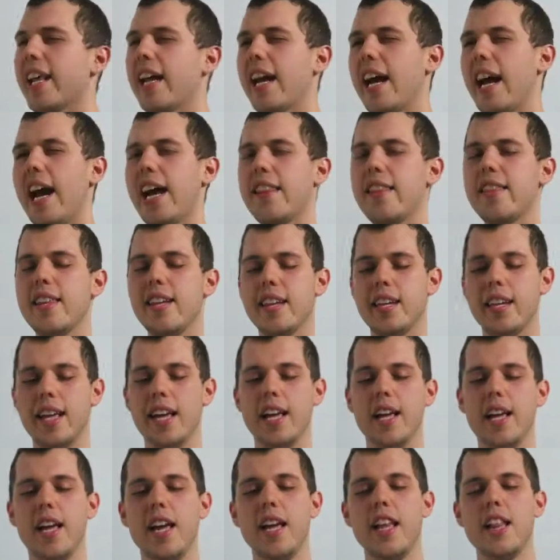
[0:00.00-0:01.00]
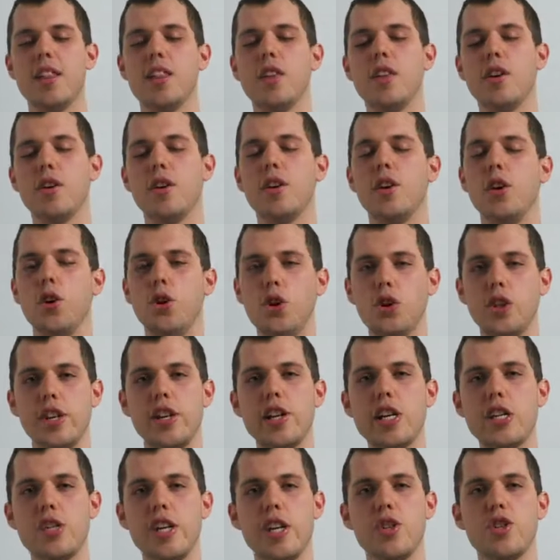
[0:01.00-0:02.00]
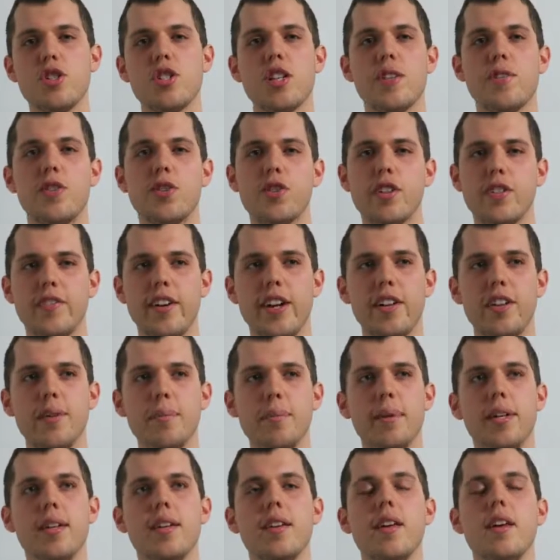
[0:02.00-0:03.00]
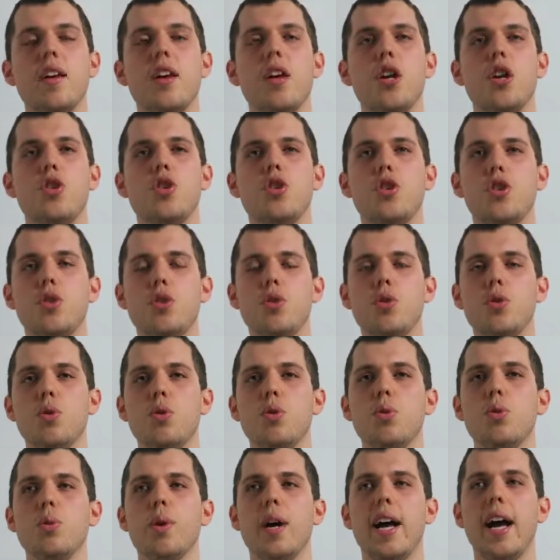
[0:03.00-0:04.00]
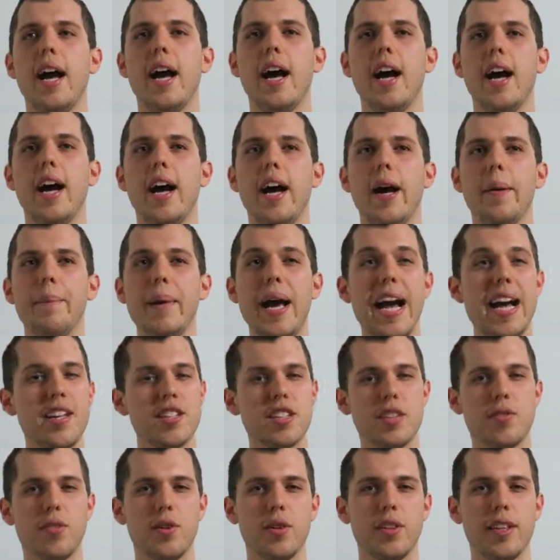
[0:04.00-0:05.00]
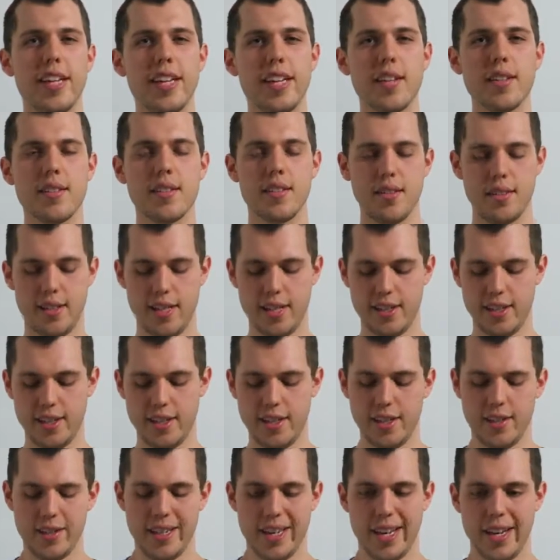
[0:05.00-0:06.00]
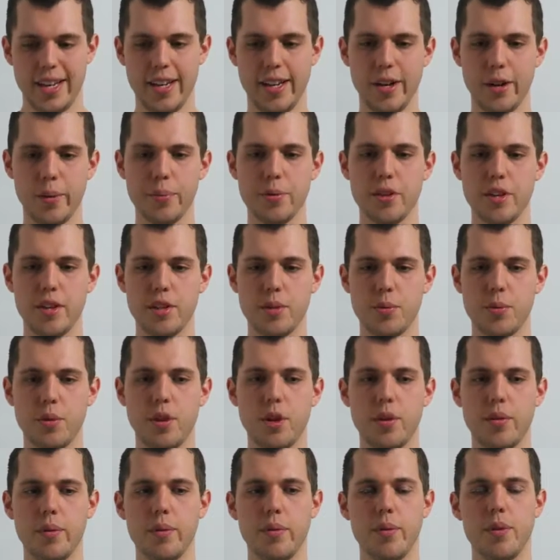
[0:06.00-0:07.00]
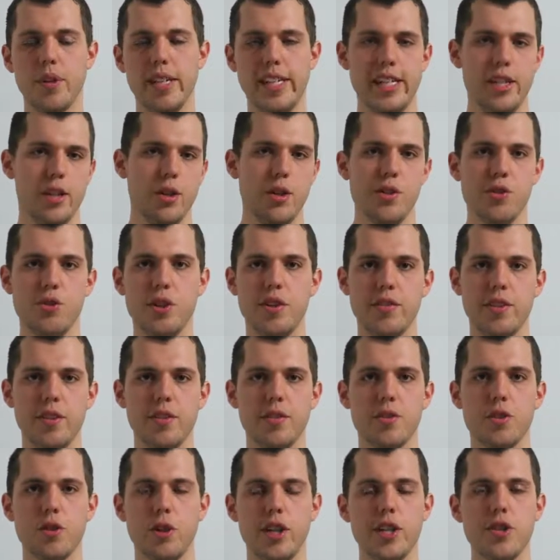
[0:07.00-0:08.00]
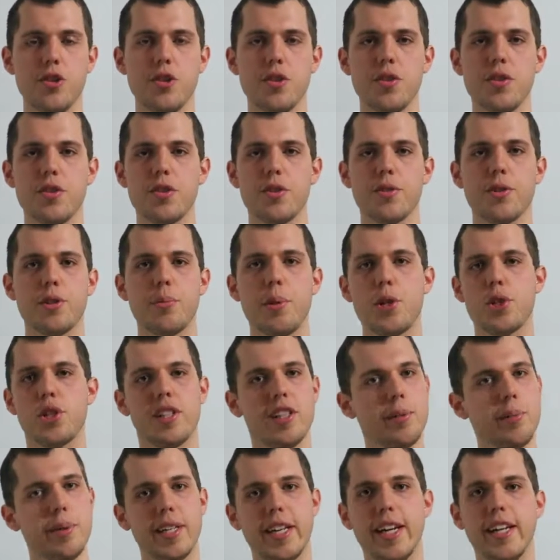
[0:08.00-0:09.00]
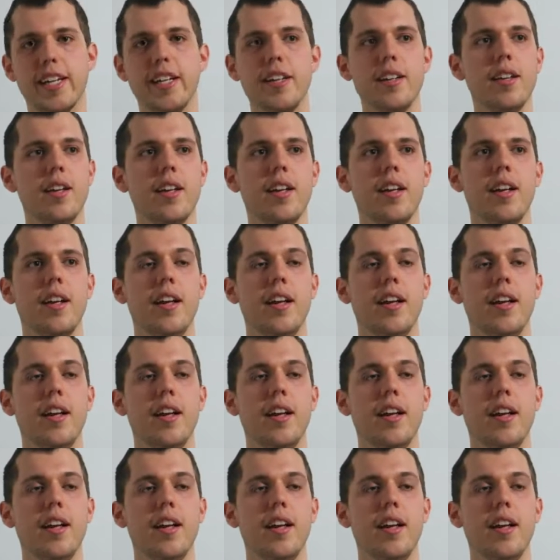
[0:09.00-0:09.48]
to, I think, in the earlier stages of your development, to ask for things, because it kind of helps, because we're ego-driven creatures, especially in the beginning,